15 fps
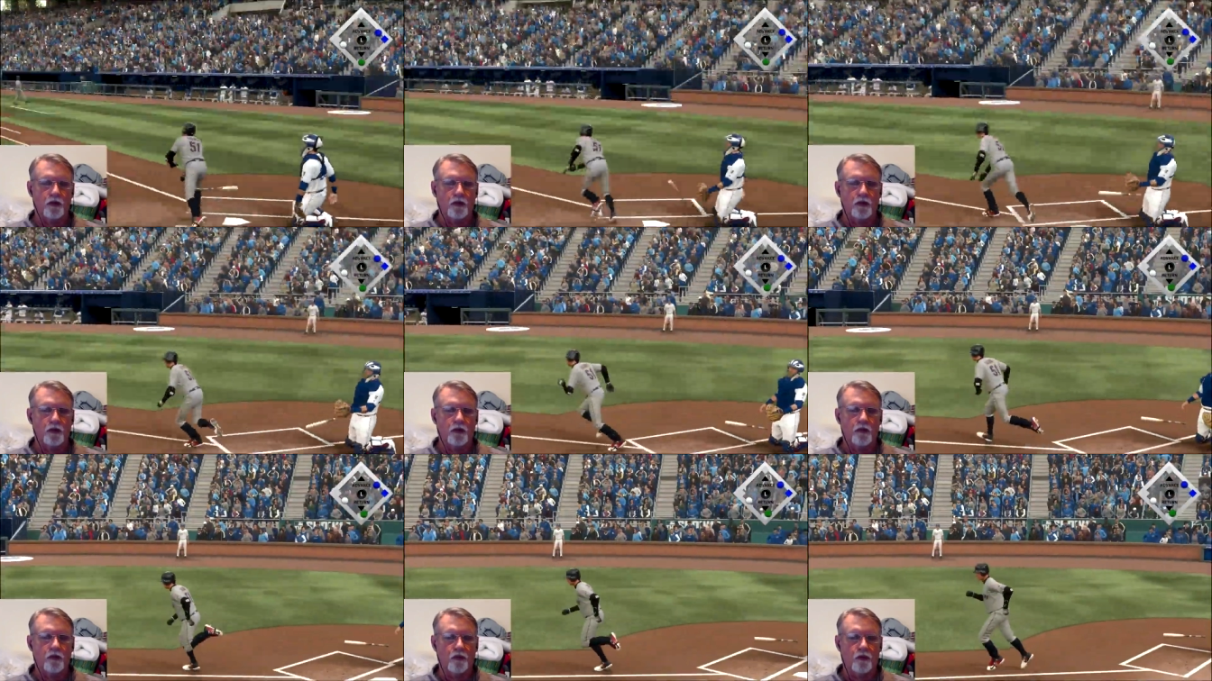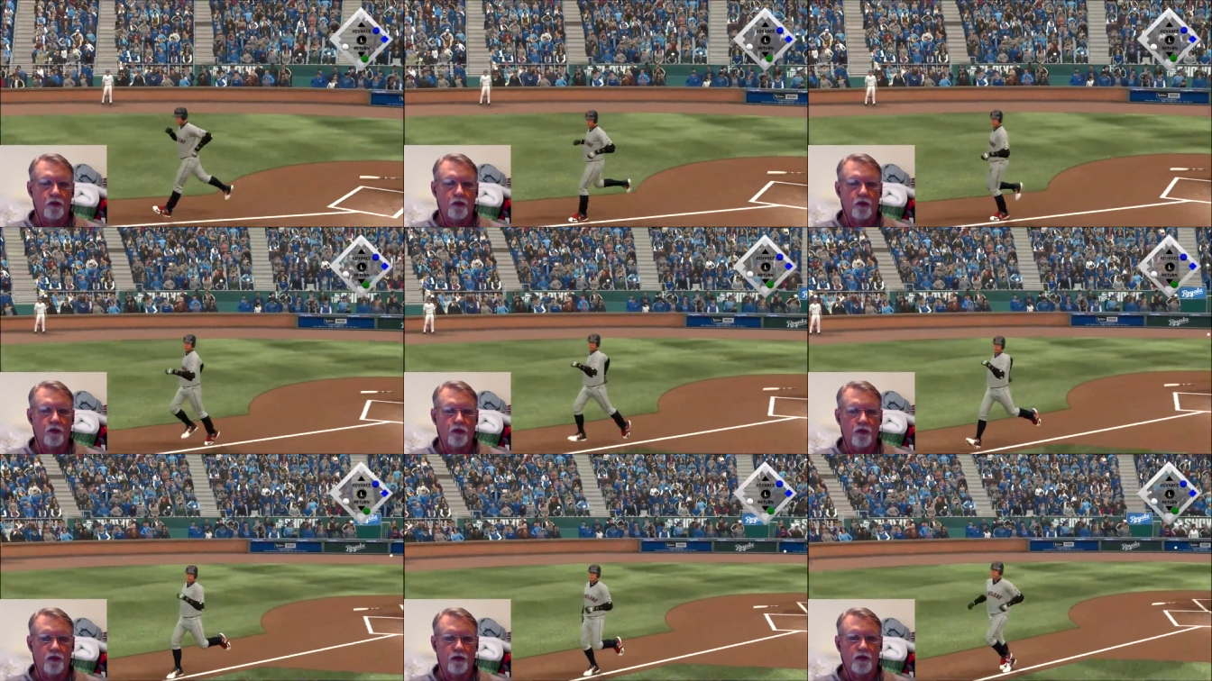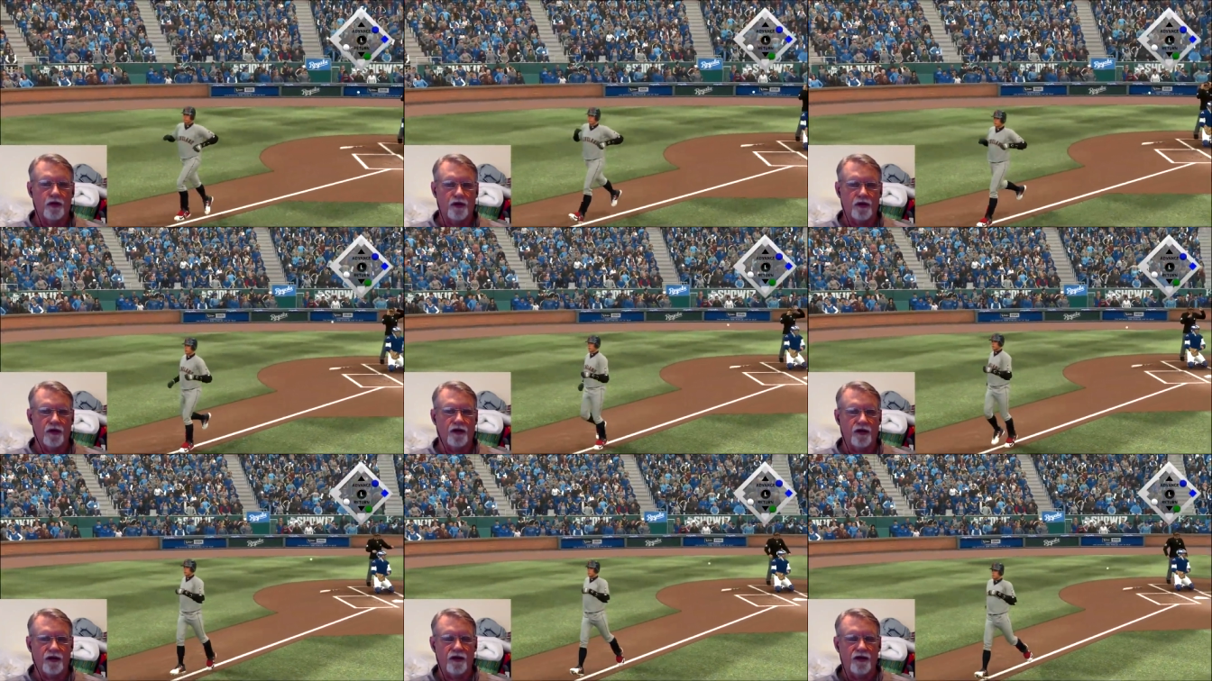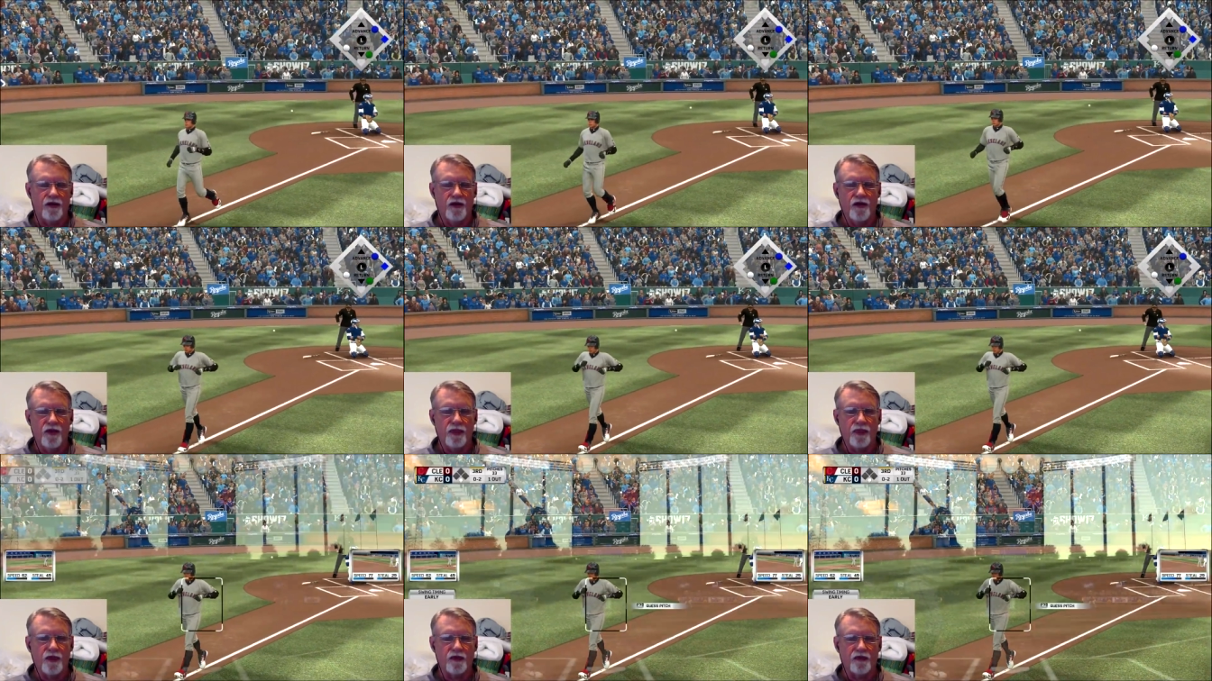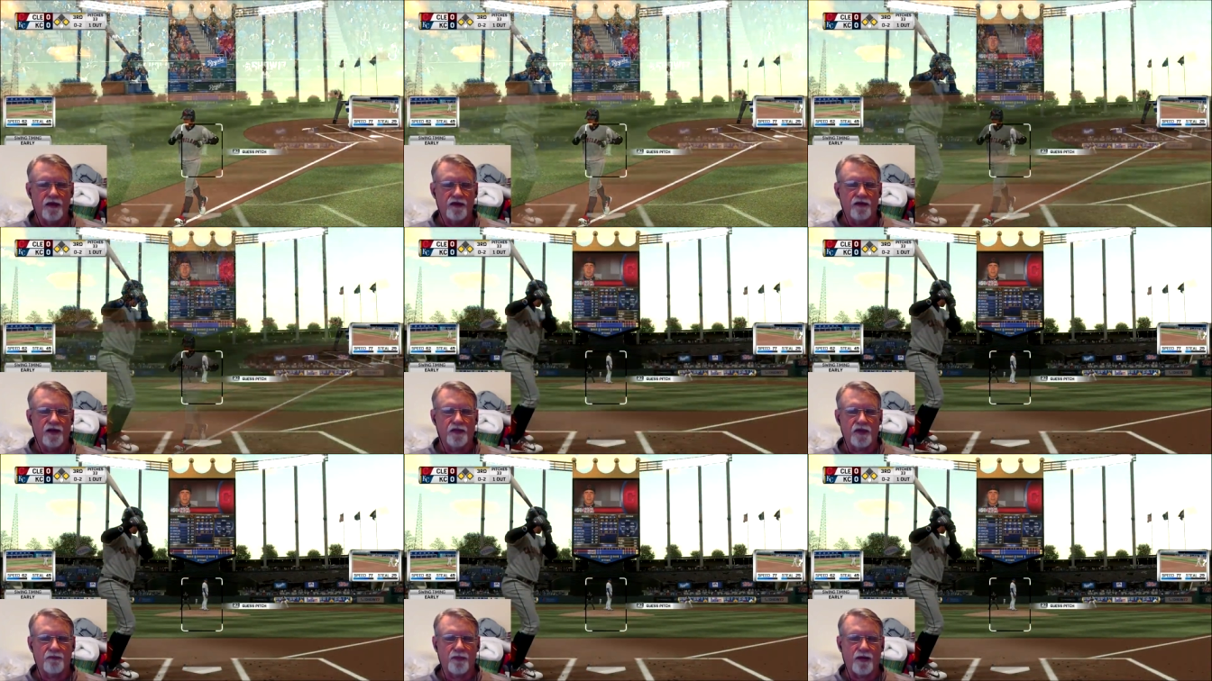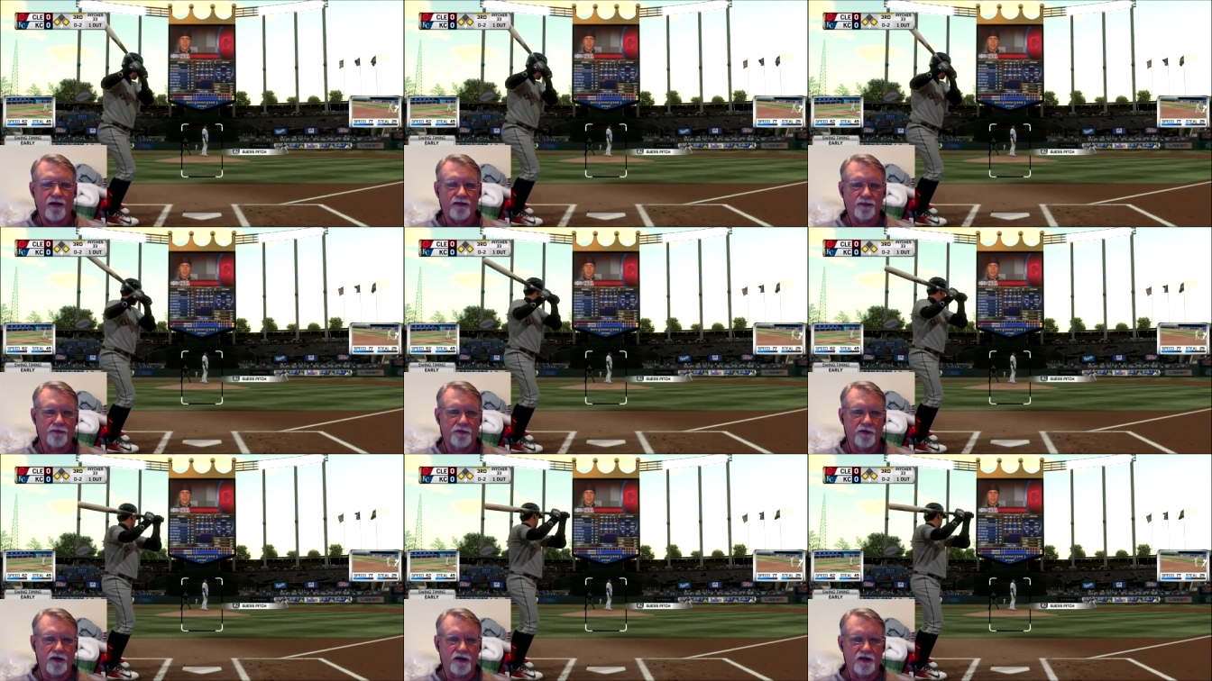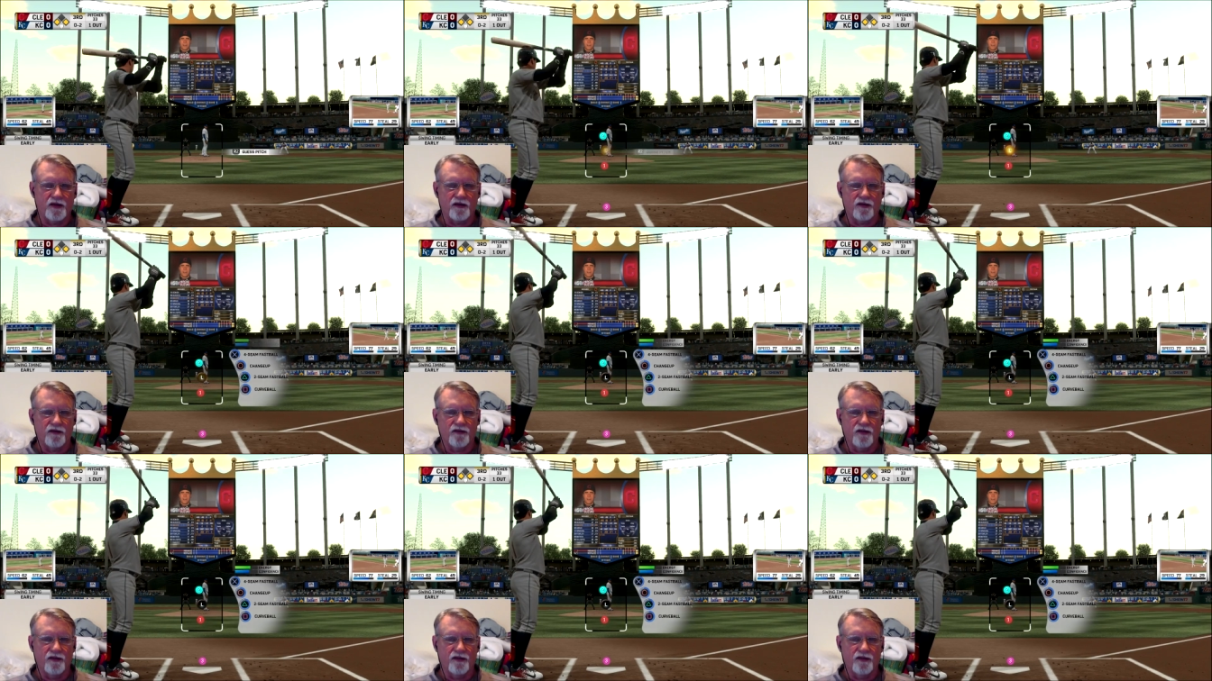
on the ground. That's a foul ball. I think bounce before I hit it.